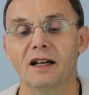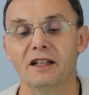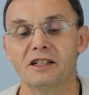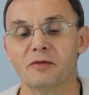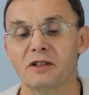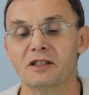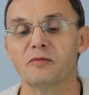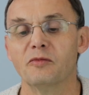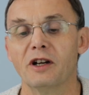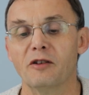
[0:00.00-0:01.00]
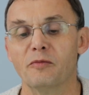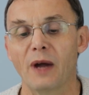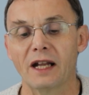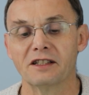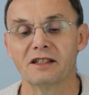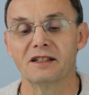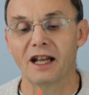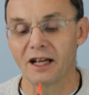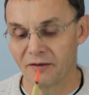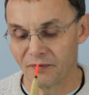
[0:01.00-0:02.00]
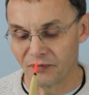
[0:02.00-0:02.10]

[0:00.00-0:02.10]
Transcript: And this one's well battered now.